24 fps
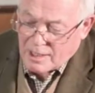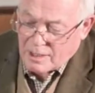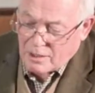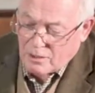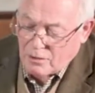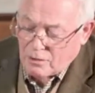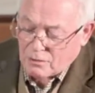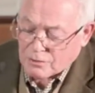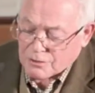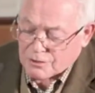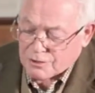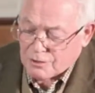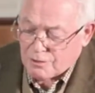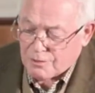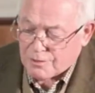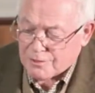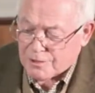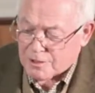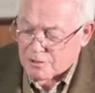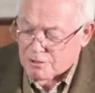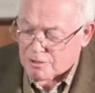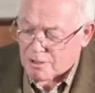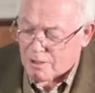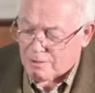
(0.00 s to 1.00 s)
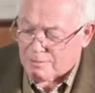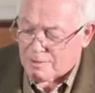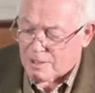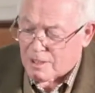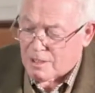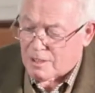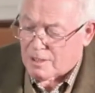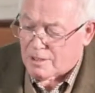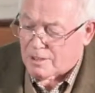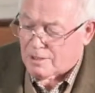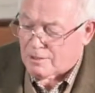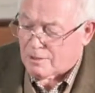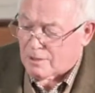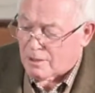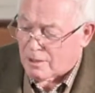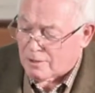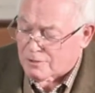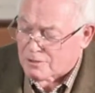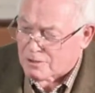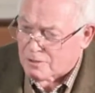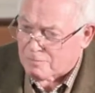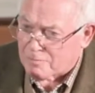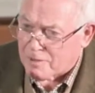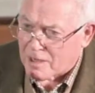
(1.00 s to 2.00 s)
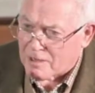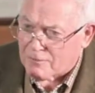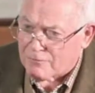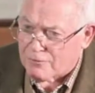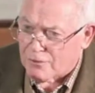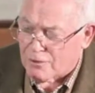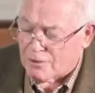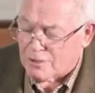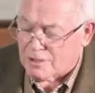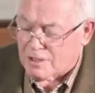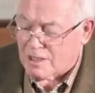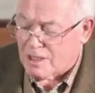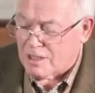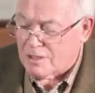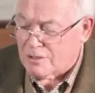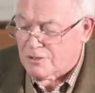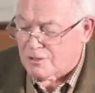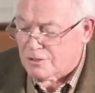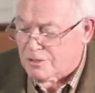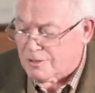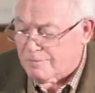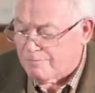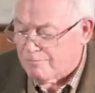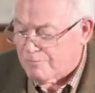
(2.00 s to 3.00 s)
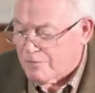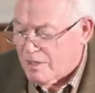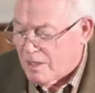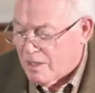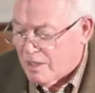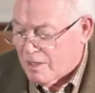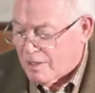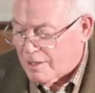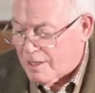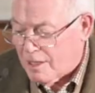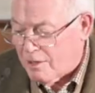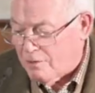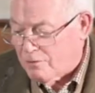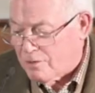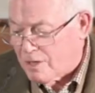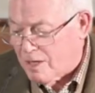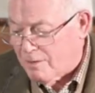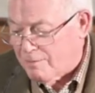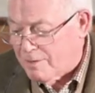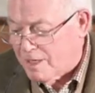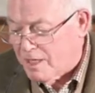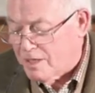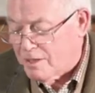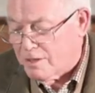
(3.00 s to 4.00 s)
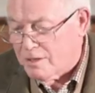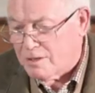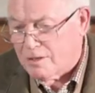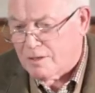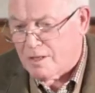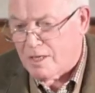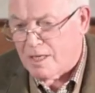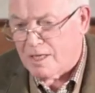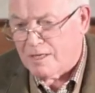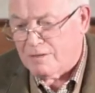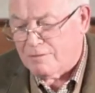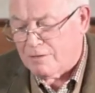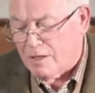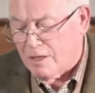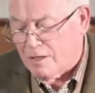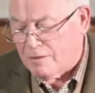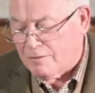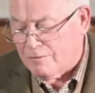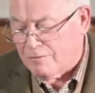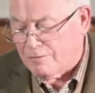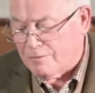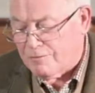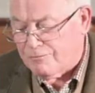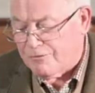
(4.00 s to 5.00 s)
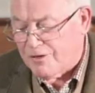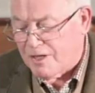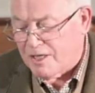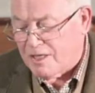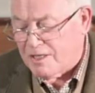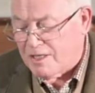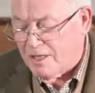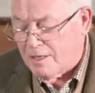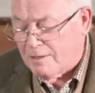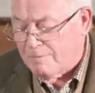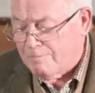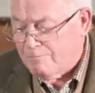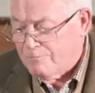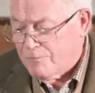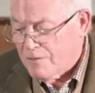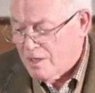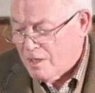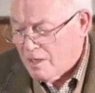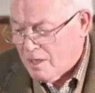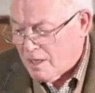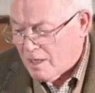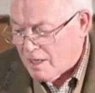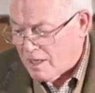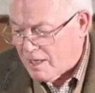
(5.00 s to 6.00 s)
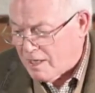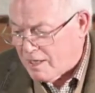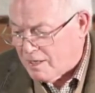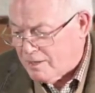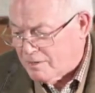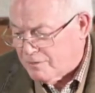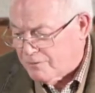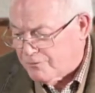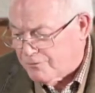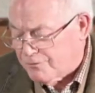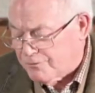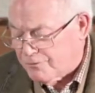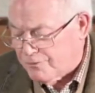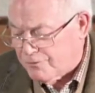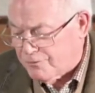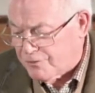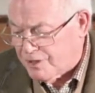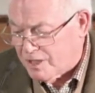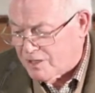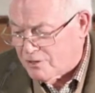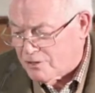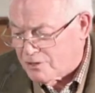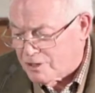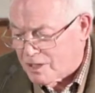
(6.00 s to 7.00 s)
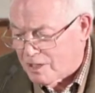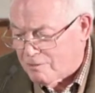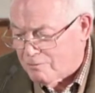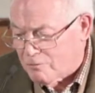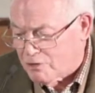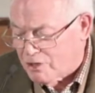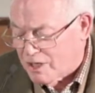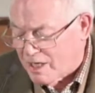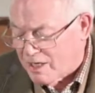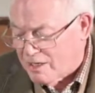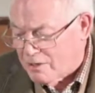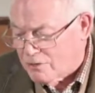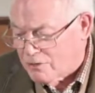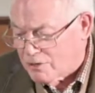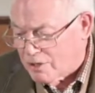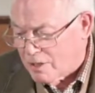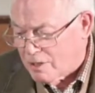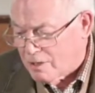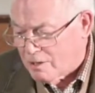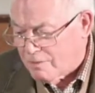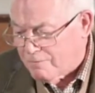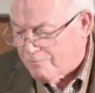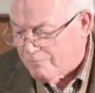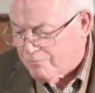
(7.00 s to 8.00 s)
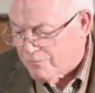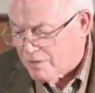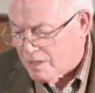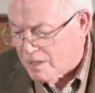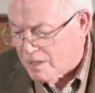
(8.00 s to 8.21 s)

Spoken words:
Also at this time of the year, lots of pink-footed geese now coming in and feeding, and things keep changing.